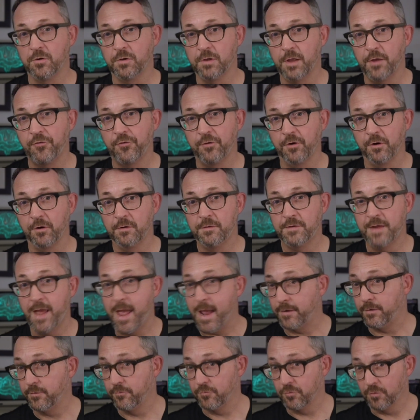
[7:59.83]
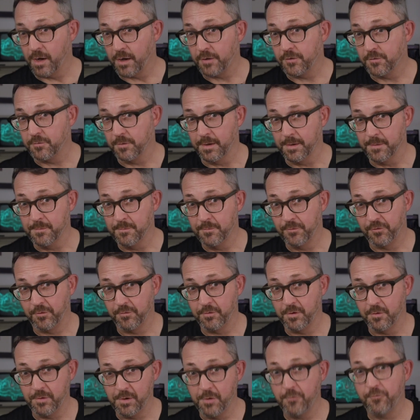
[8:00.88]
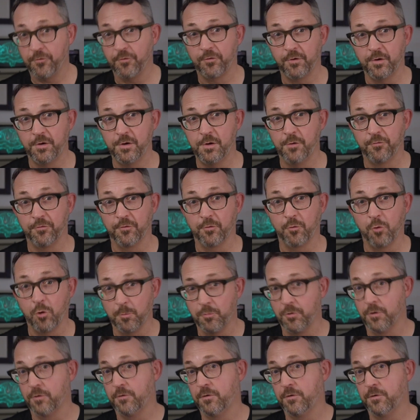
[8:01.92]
cluster to Active Directory so your users can use their corporate